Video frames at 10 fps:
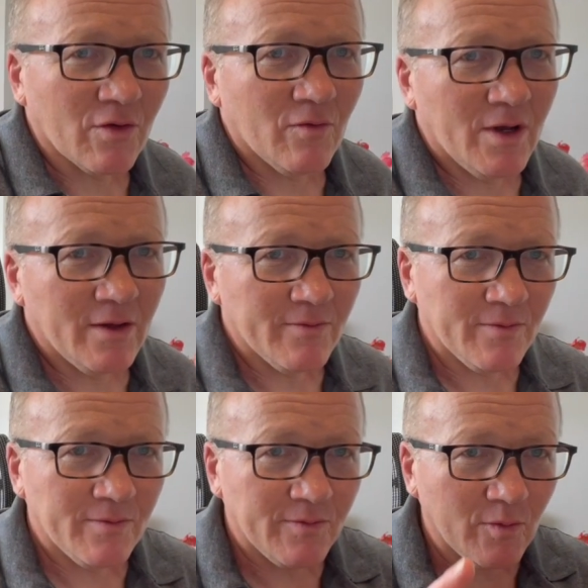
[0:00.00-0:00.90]
Well,
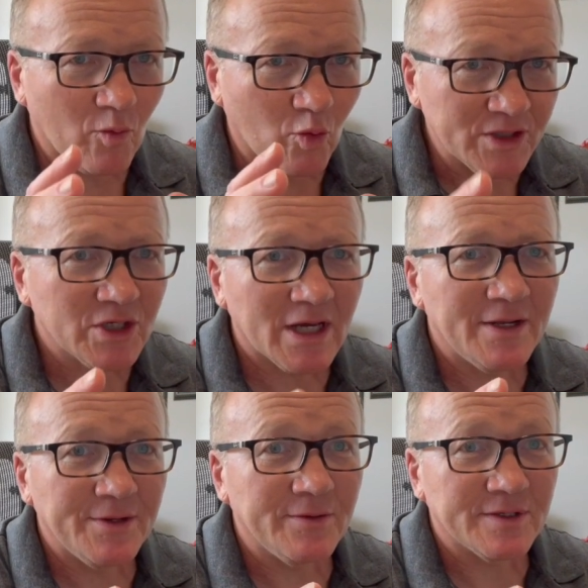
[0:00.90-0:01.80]
what you got to
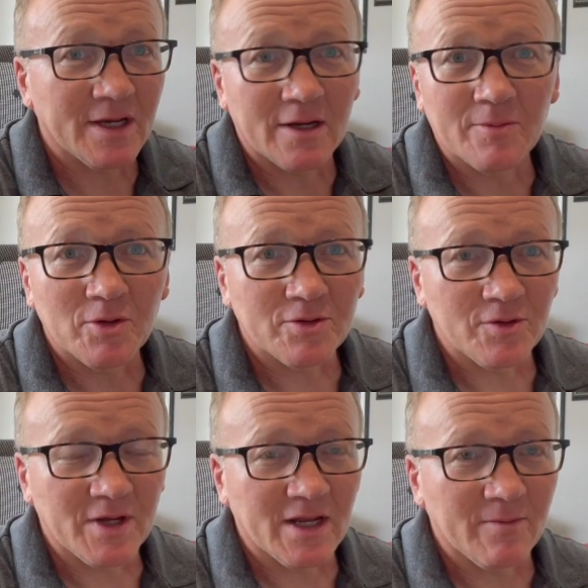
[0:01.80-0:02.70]
do is you got to upload your
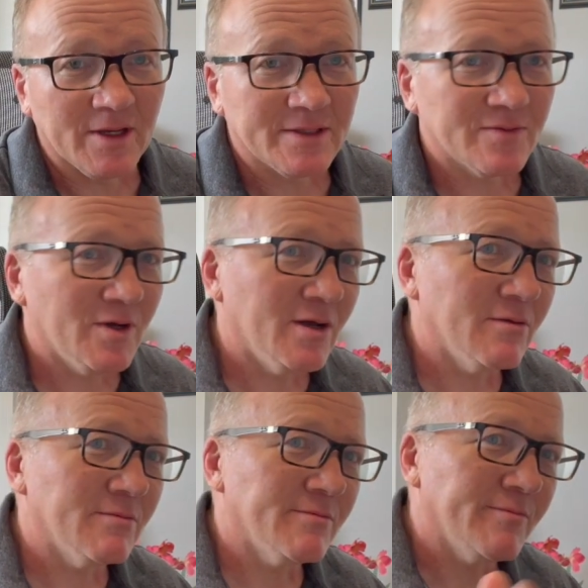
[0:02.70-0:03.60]
database.
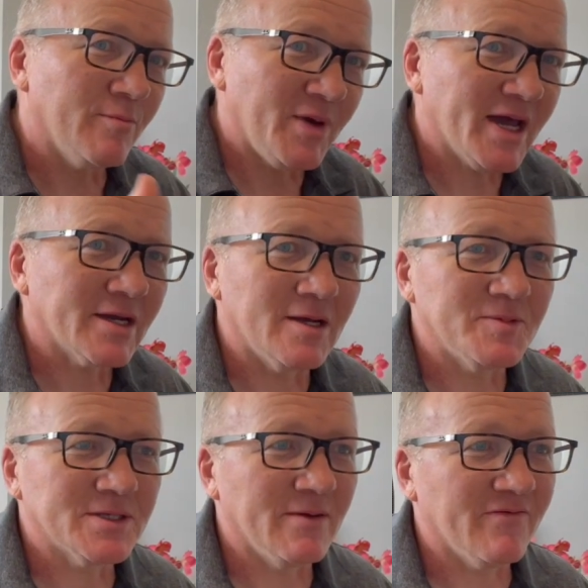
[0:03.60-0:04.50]
Well, back it up a
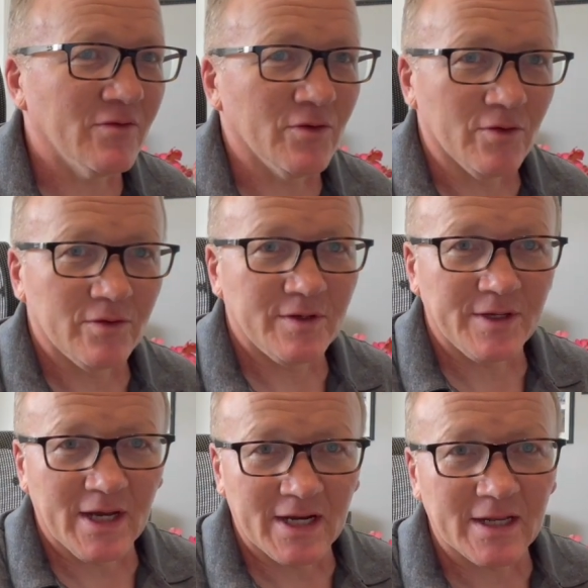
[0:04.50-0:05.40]
step further. You
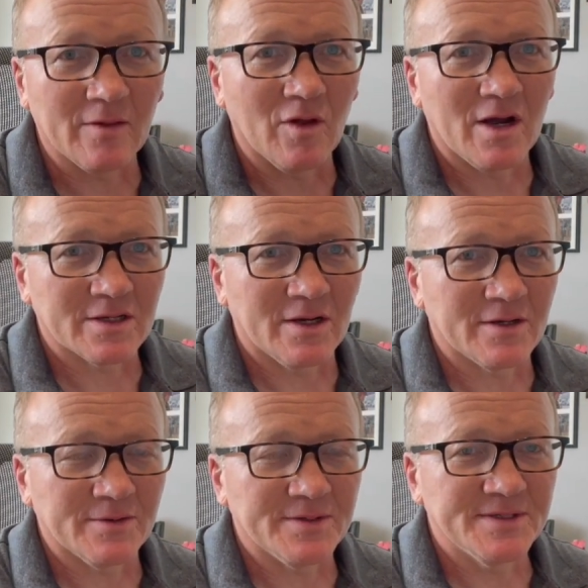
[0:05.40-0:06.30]
got to get logged
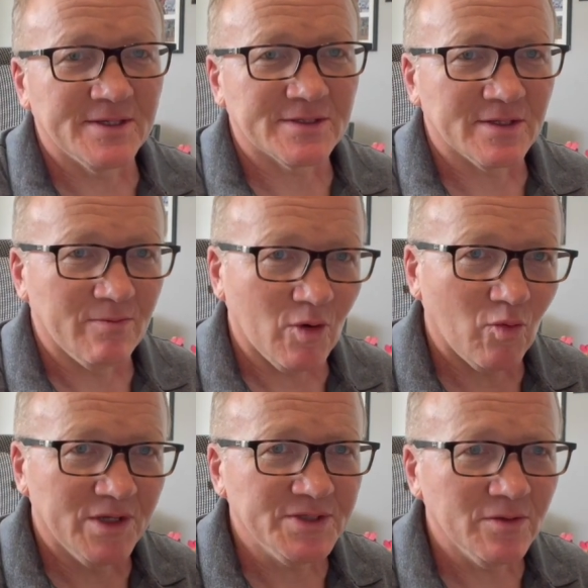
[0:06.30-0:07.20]
onto the system. But
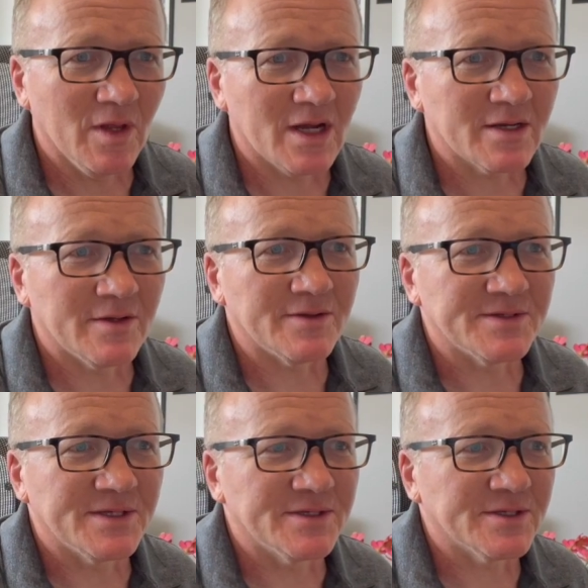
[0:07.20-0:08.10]
once you're logged on the
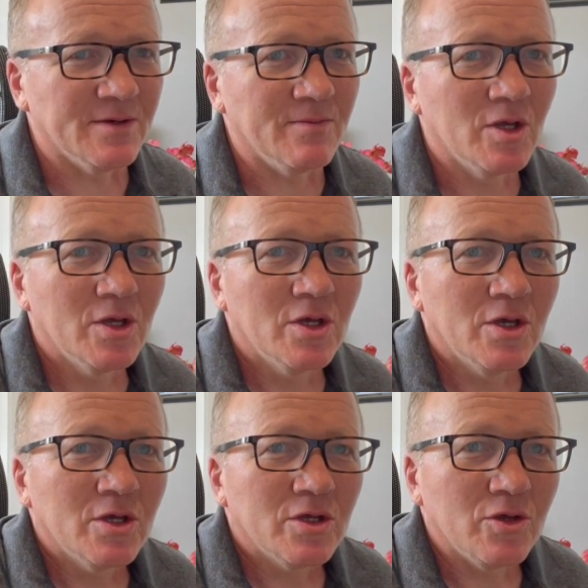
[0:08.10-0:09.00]
system,
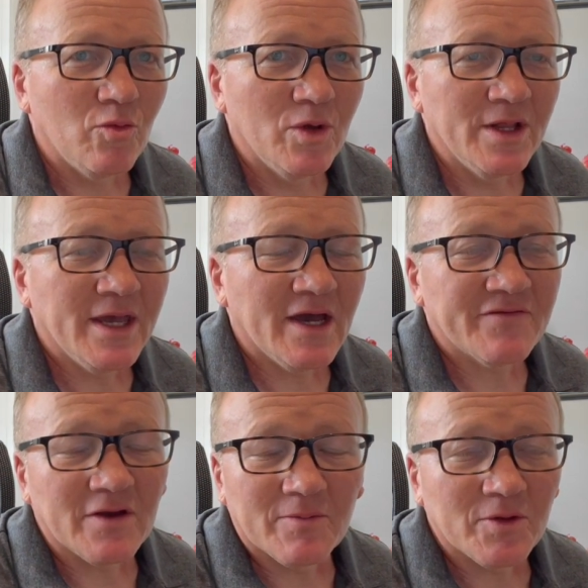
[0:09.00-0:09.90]
you really have to
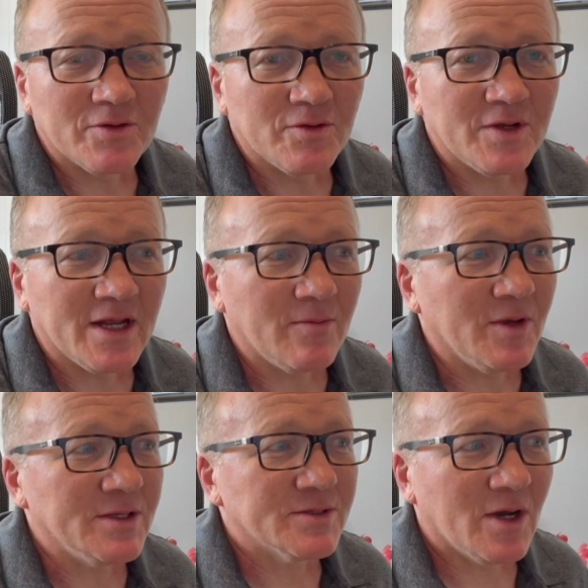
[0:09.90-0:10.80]
upload your
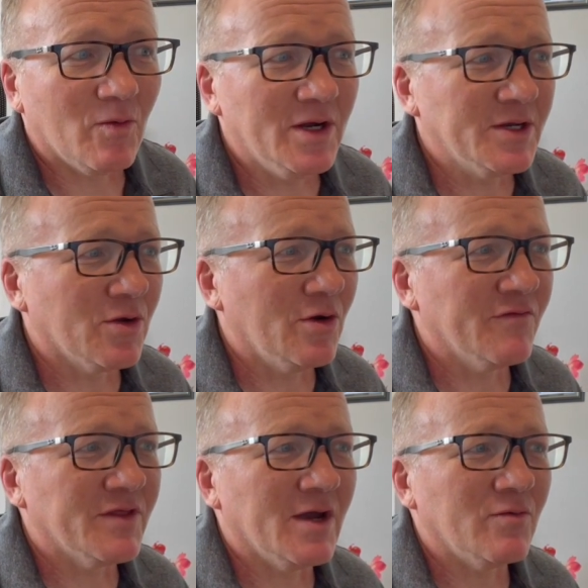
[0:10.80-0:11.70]
database. So I wanted to go over
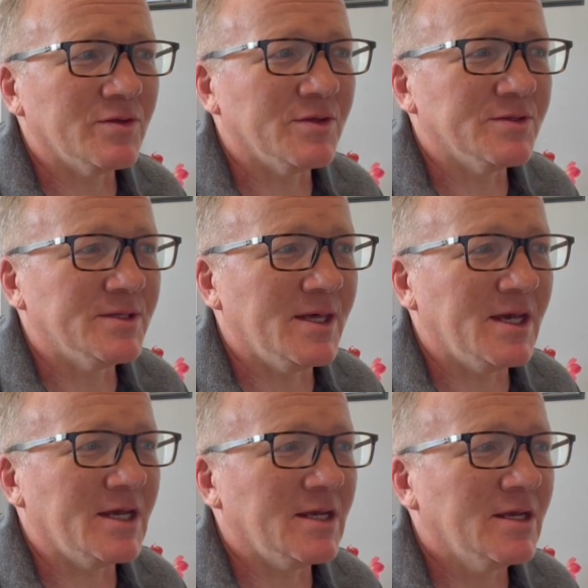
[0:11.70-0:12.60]
that with you today.